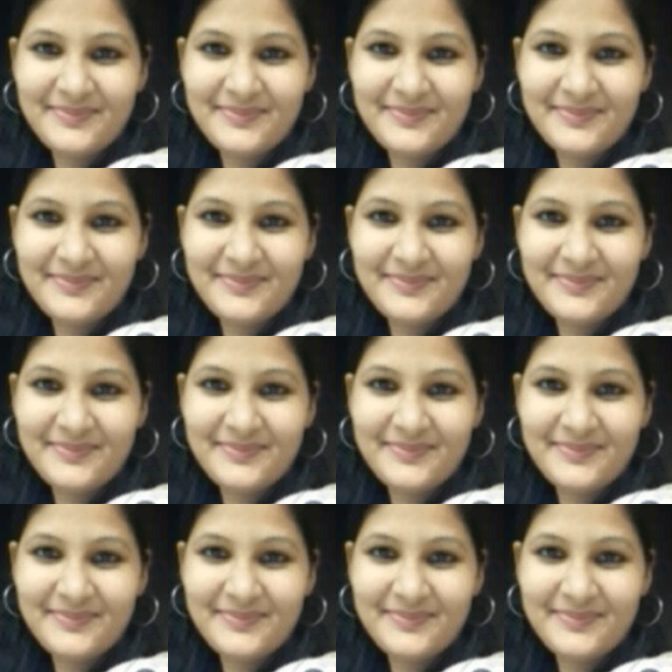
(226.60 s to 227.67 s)

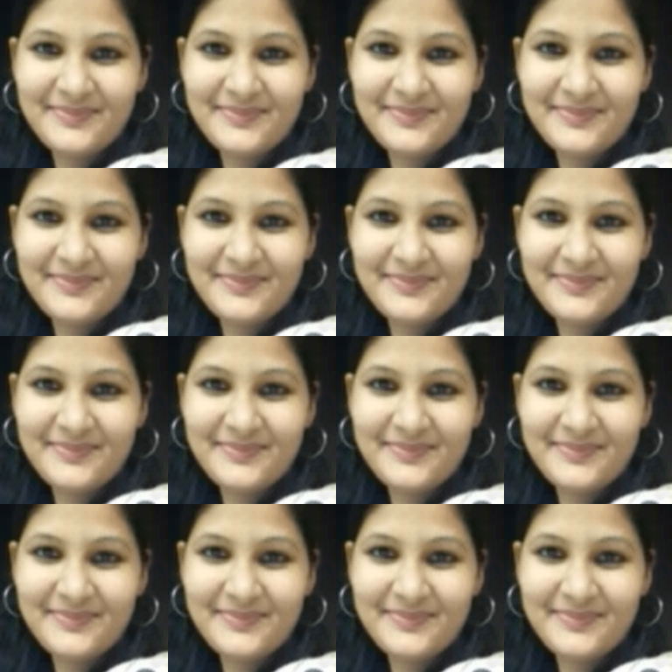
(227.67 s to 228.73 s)

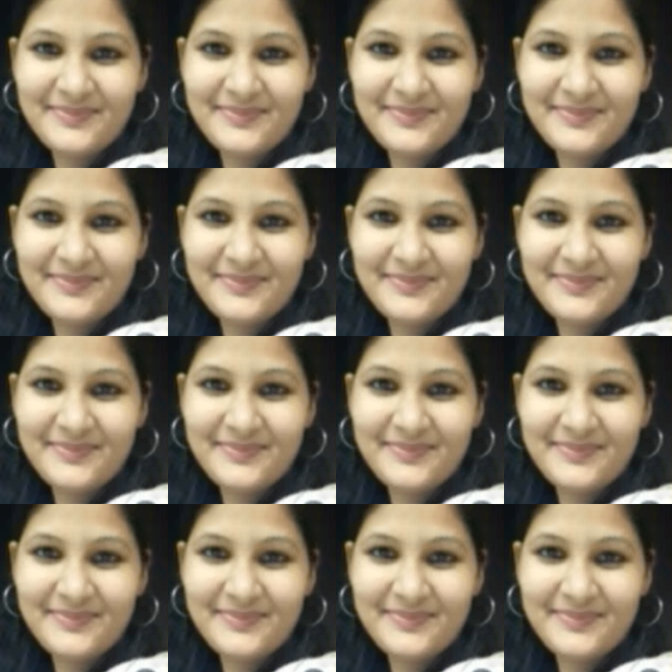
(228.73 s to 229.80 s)

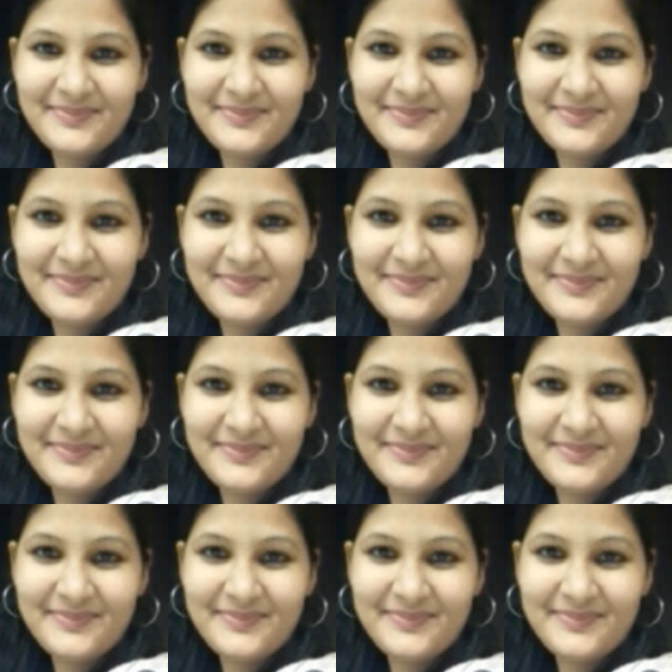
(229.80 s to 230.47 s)
This is a still picture; no speech is visible.